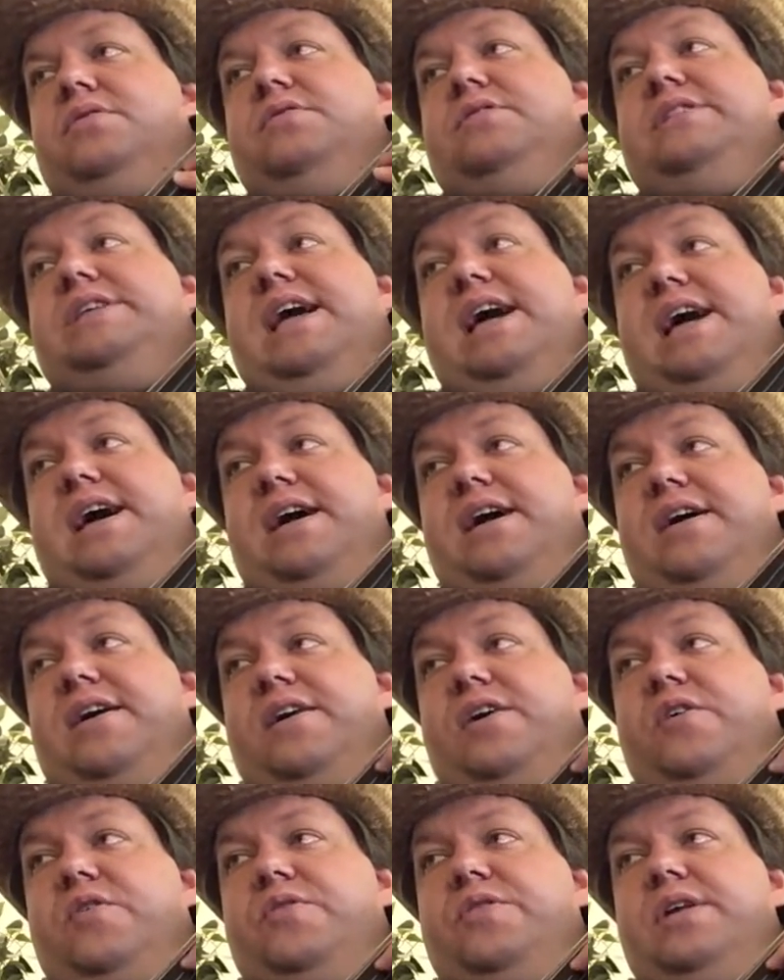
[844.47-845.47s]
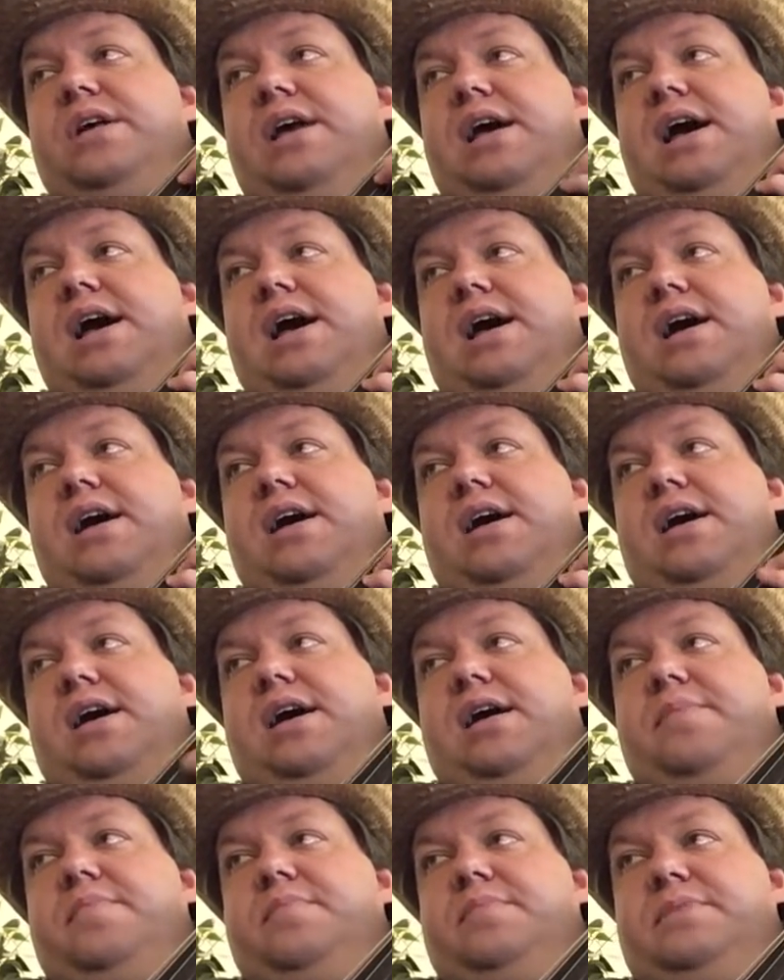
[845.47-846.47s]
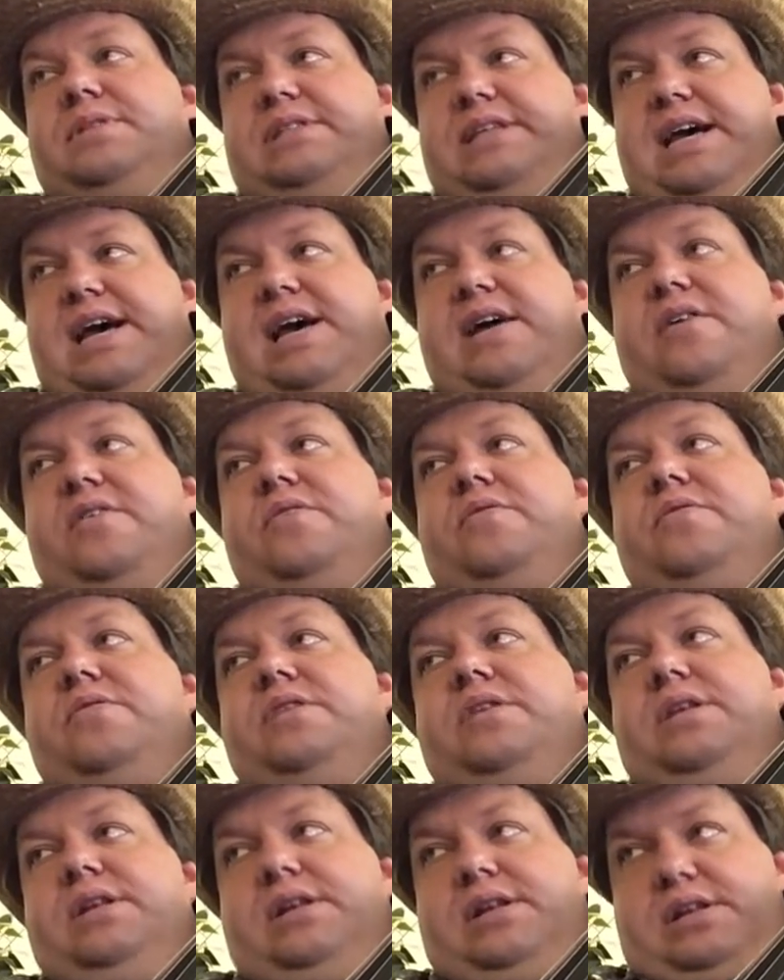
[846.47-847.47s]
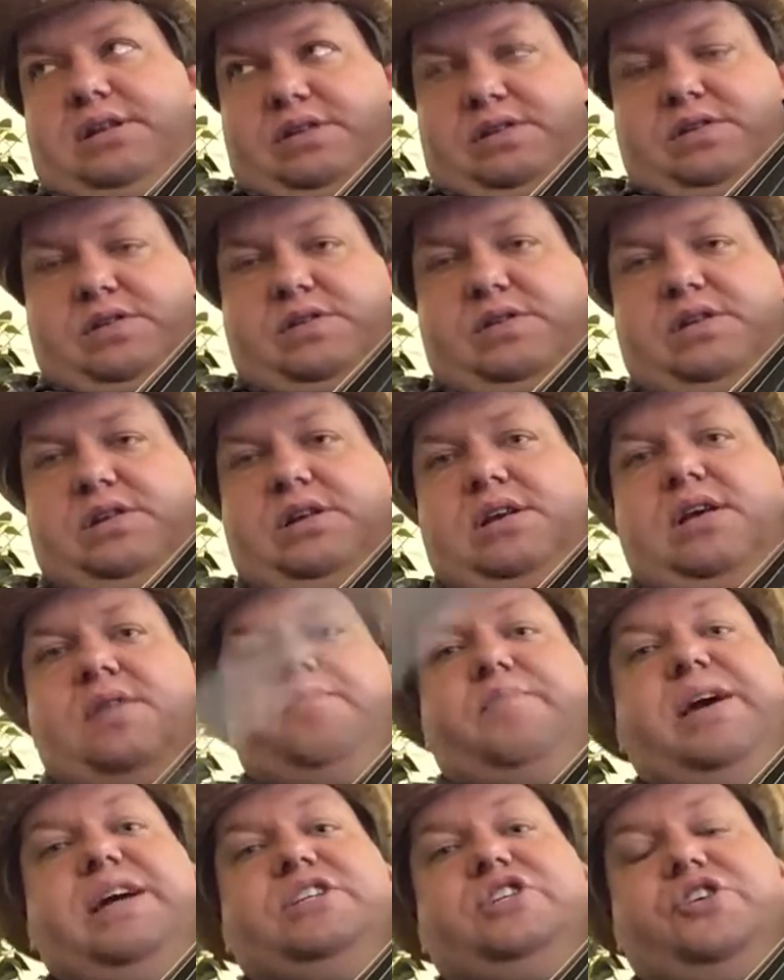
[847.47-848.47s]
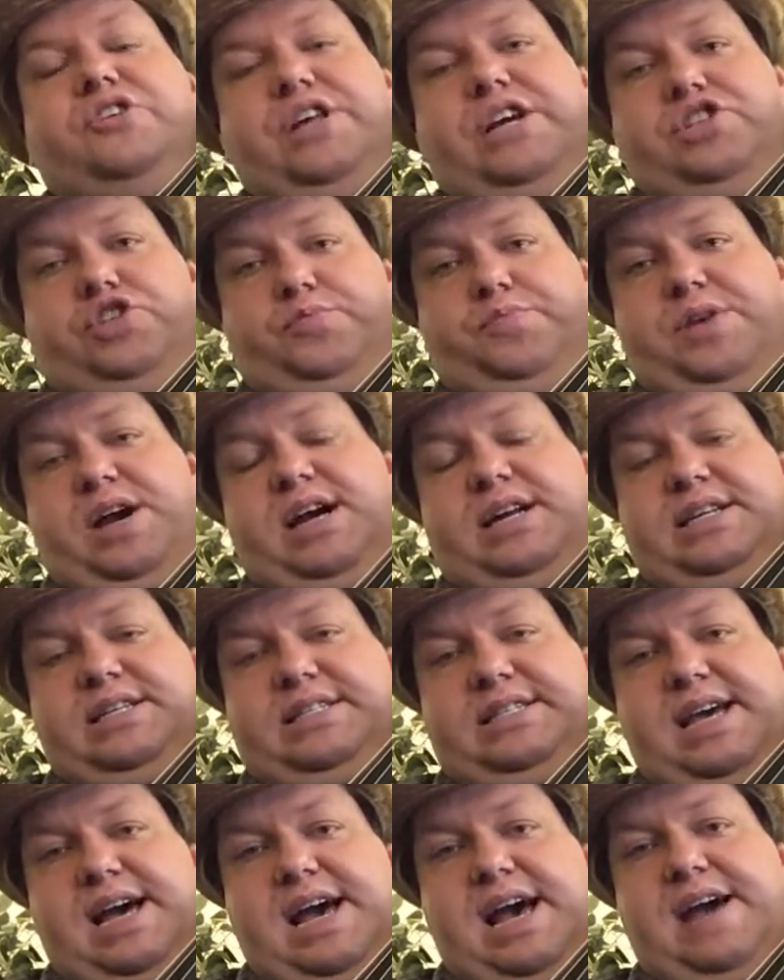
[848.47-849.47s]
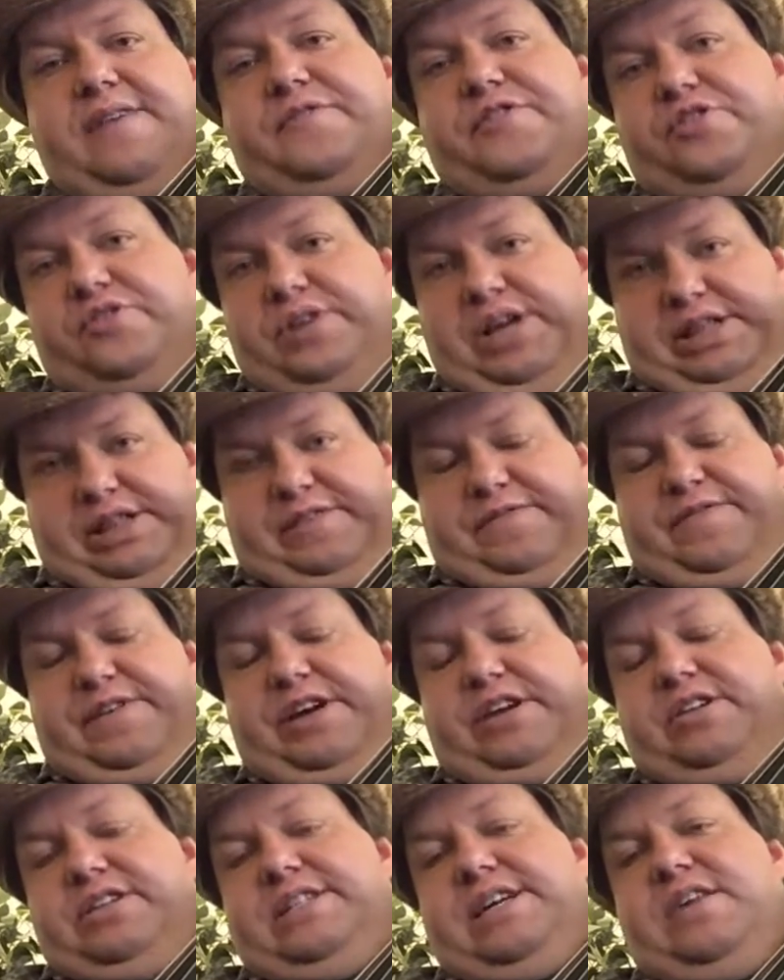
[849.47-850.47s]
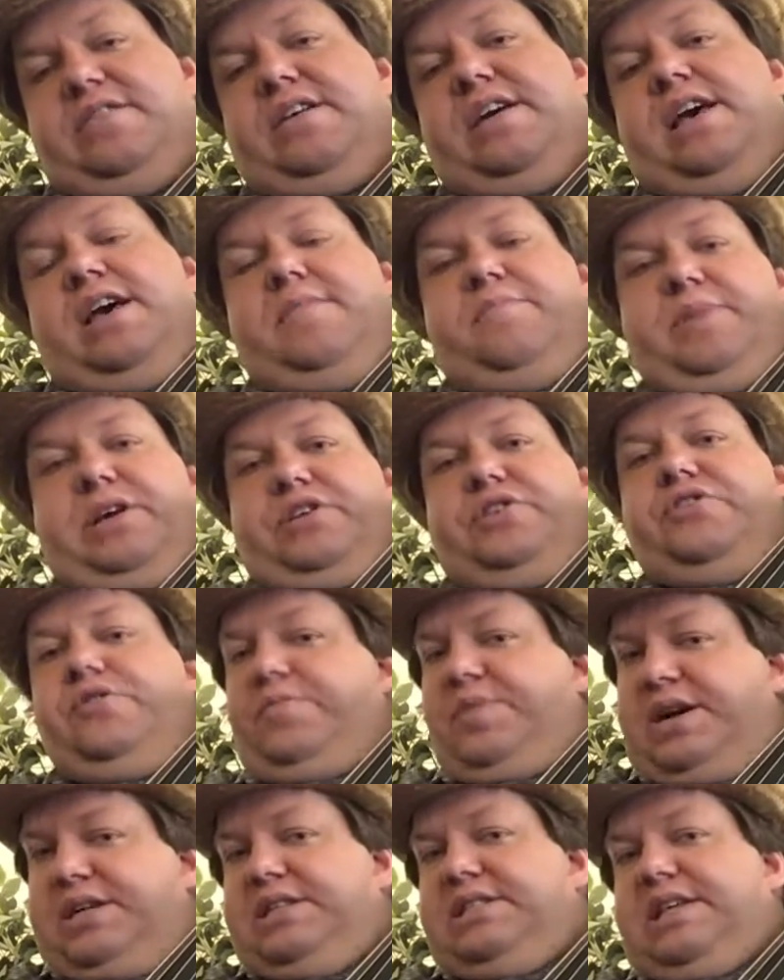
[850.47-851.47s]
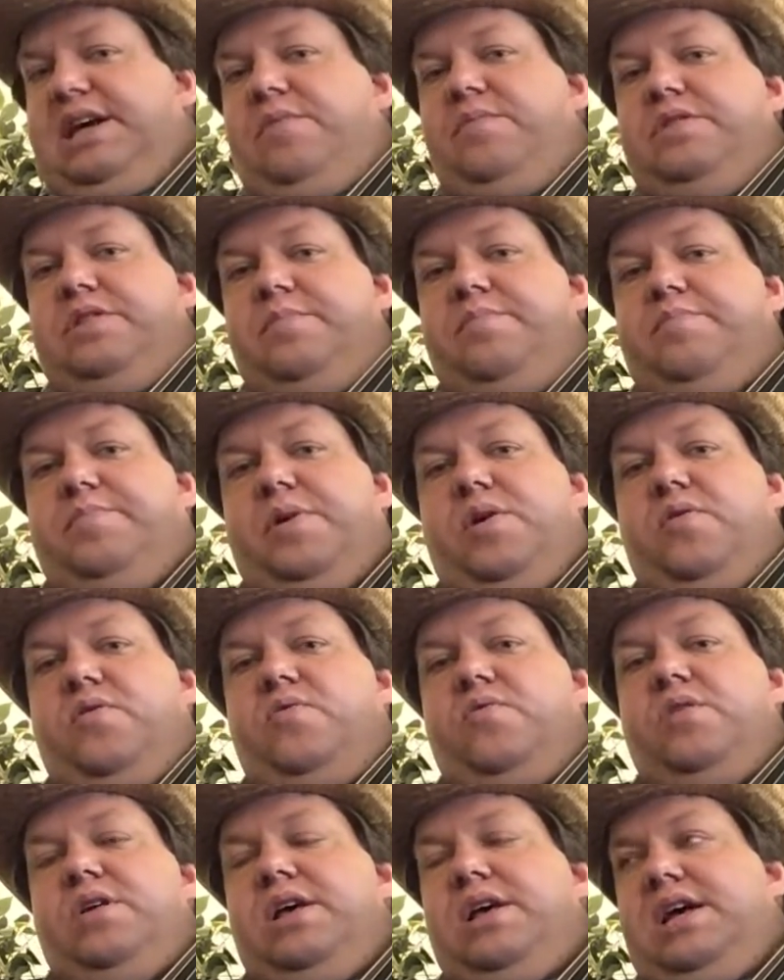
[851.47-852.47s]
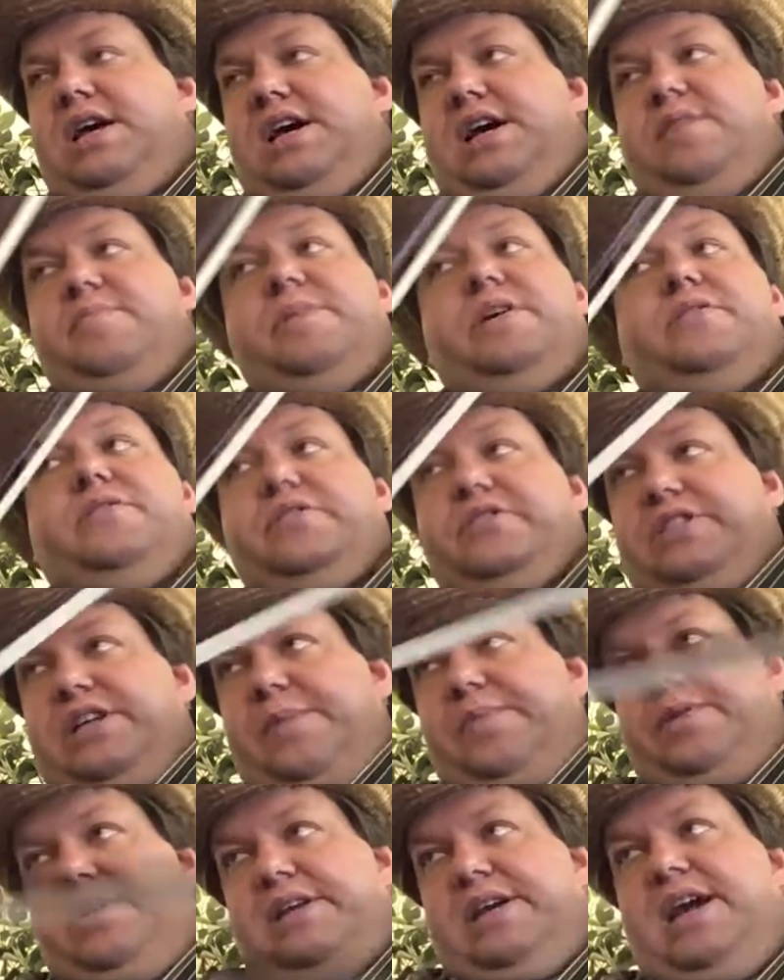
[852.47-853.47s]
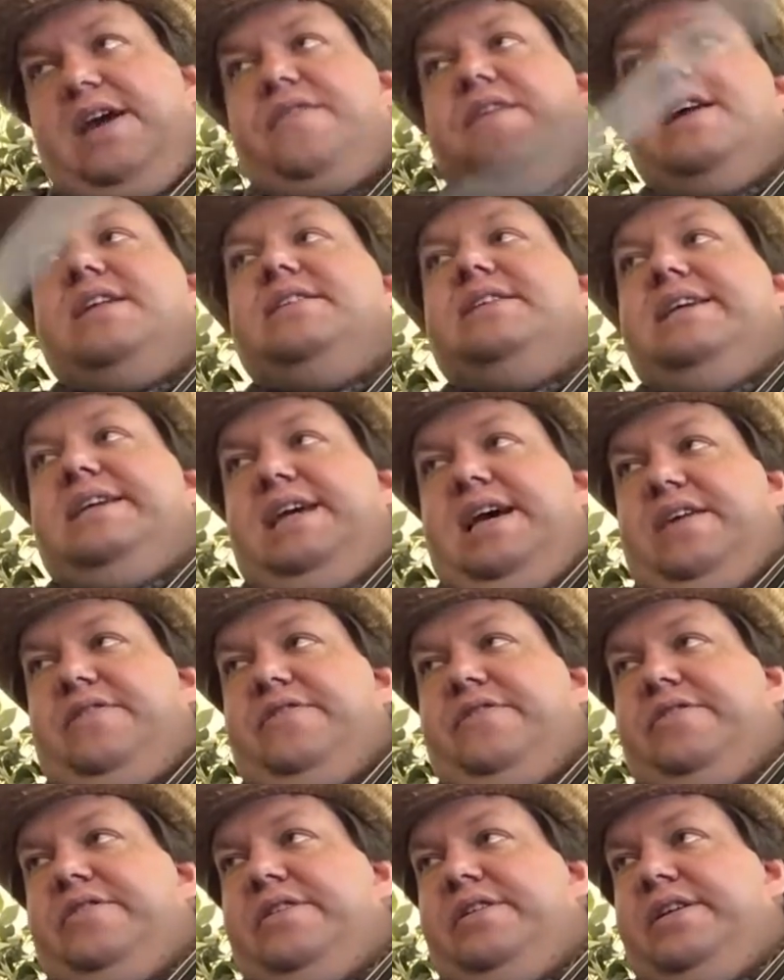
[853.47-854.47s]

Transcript: down, up, down. Make sure that you practice that after you get the fingers down. Make sure you practice that with the bow, either separately and then together.